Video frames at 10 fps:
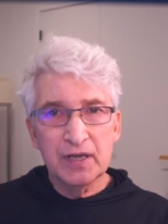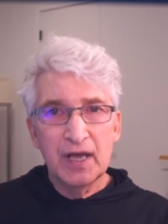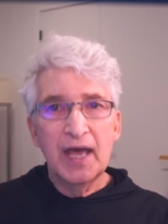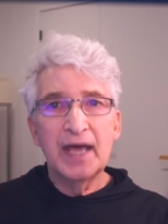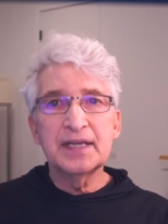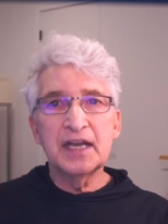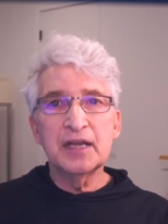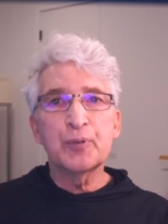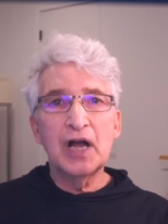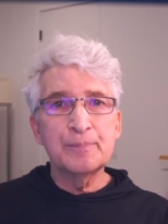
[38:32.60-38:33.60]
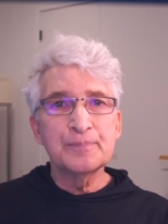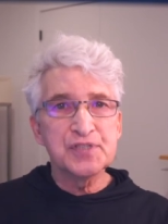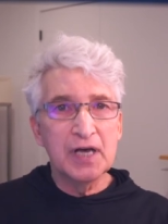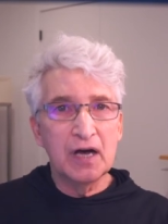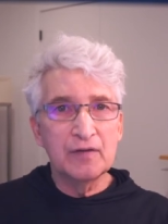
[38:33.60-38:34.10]
and getting problems
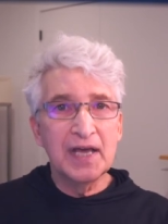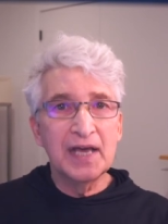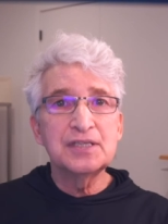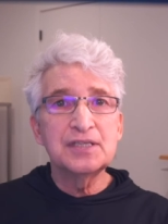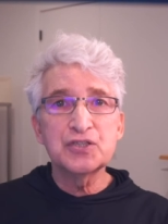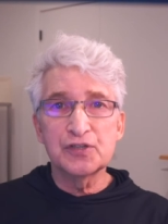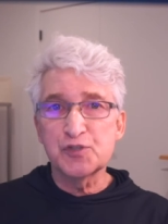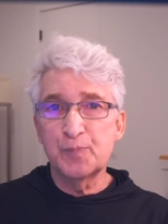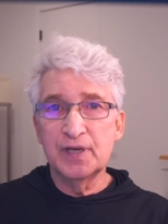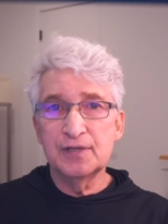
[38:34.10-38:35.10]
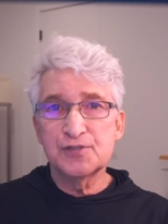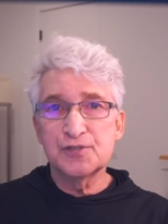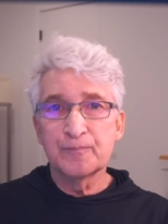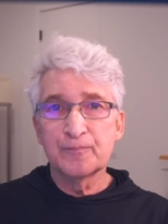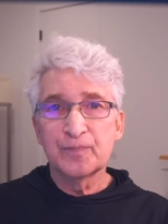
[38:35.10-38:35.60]
solved at digital speeds.
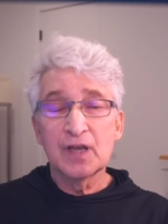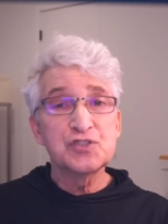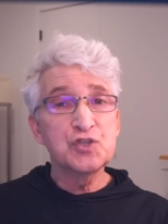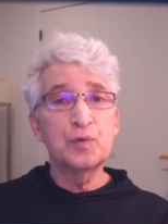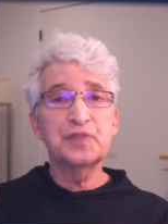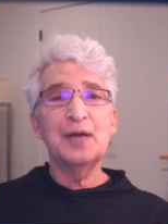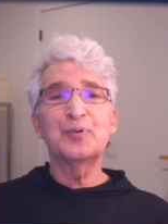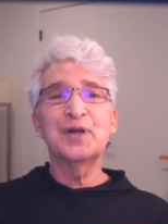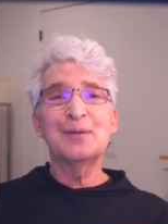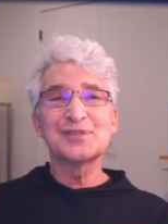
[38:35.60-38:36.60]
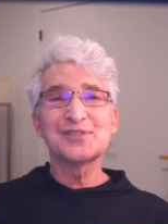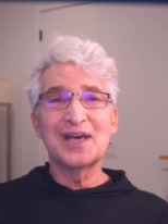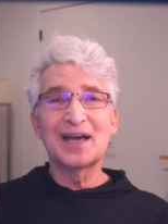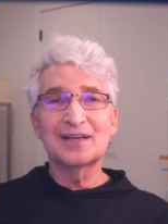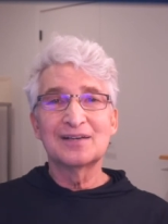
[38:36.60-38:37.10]
So with that preamble,
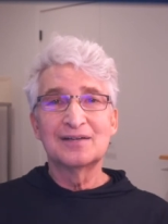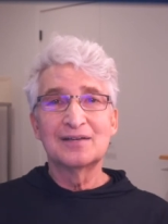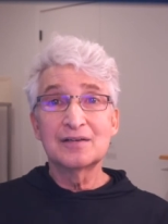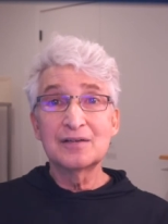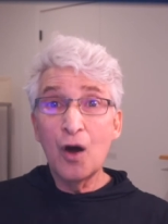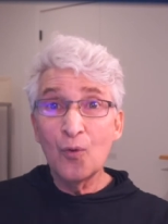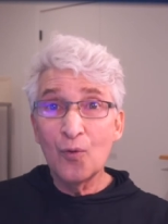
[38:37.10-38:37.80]
Zach, go.